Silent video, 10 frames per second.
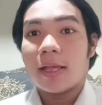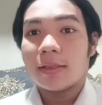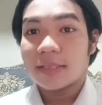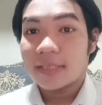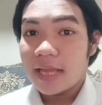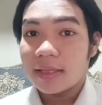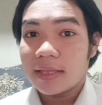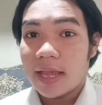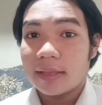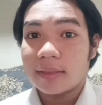
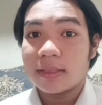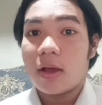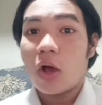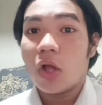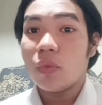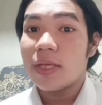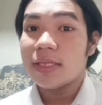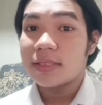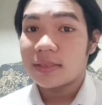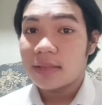sentence
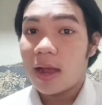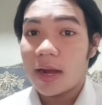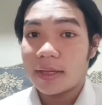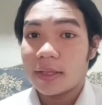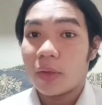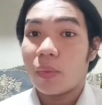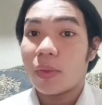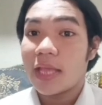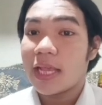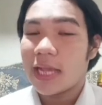always start
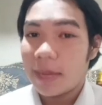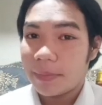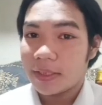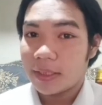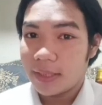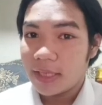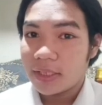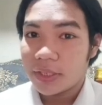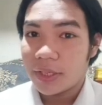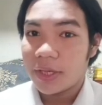with a capital
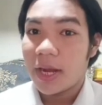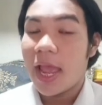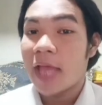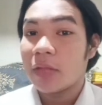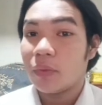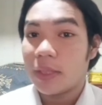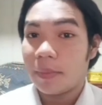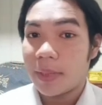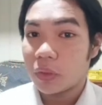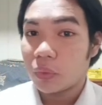letter and with a
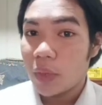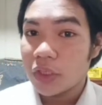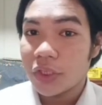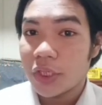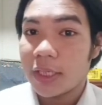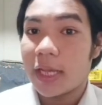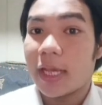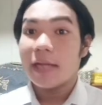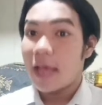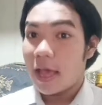punctuation
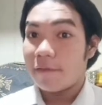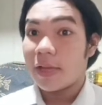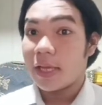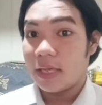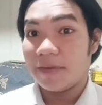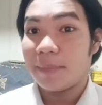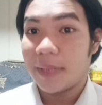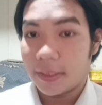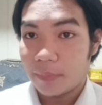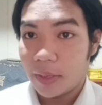and have a
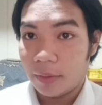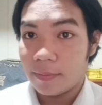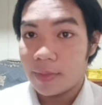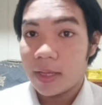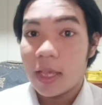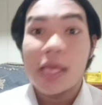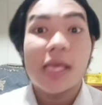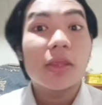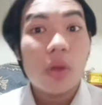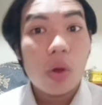infinite verb.
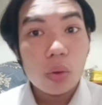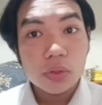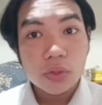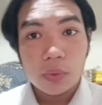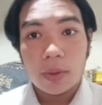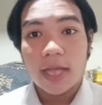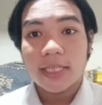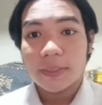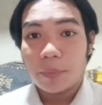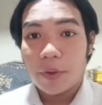It also
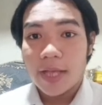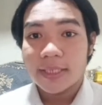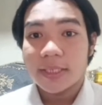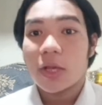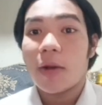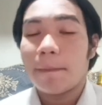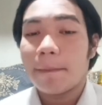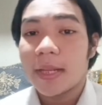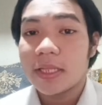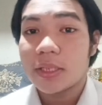expresses
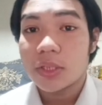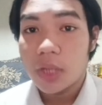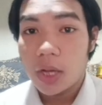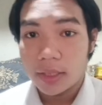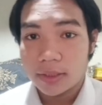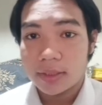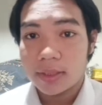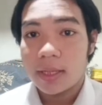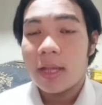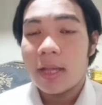complete thoughts.
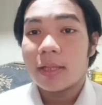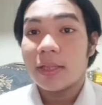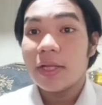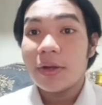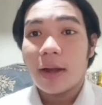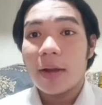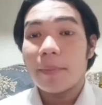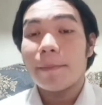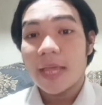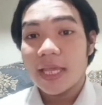There are
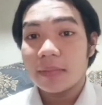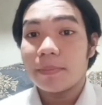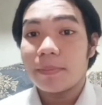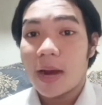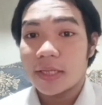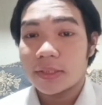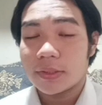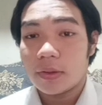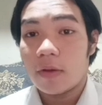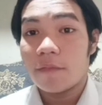main parts
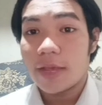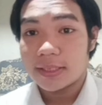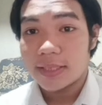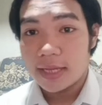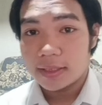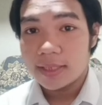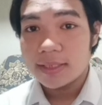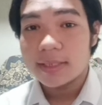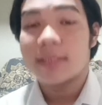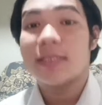of a
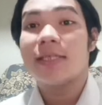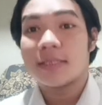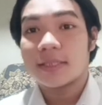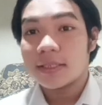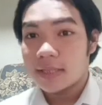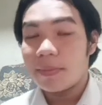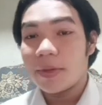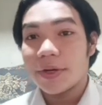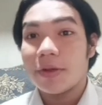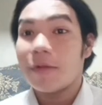sentence. This is the
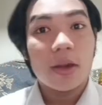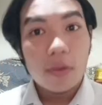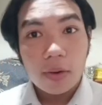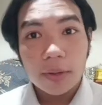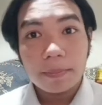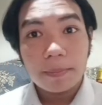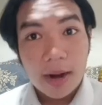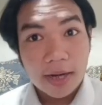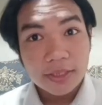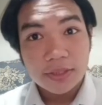summary. The core
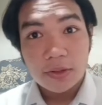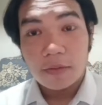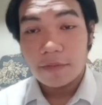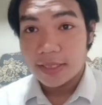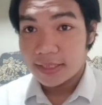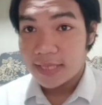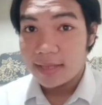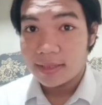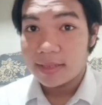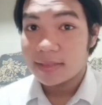parts of a
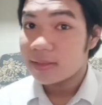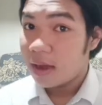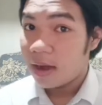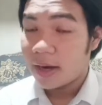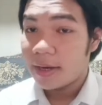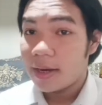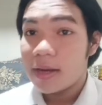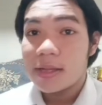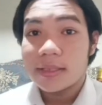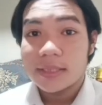sentence are
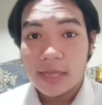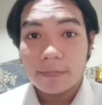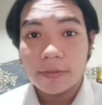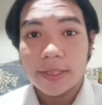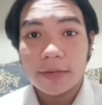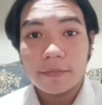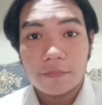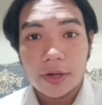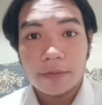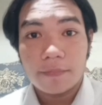subject,
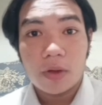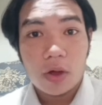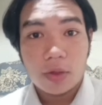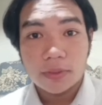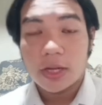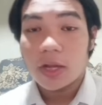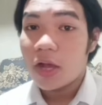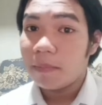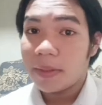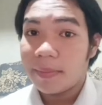verb, object,
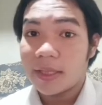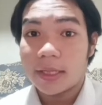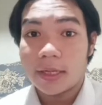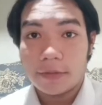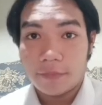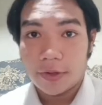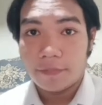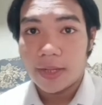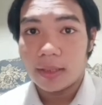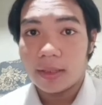complement, and
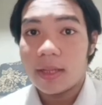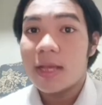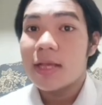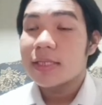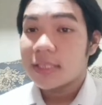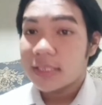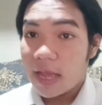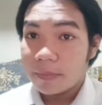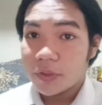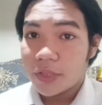adverbial.
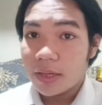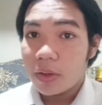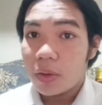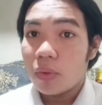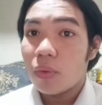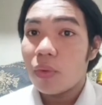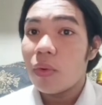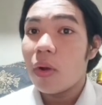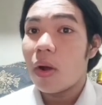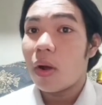Subject,
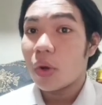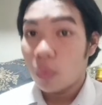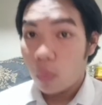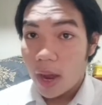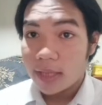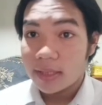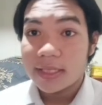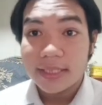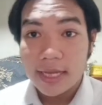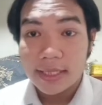who or what the
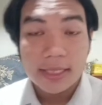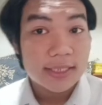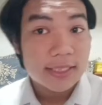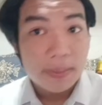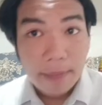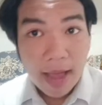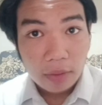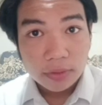sentence is about.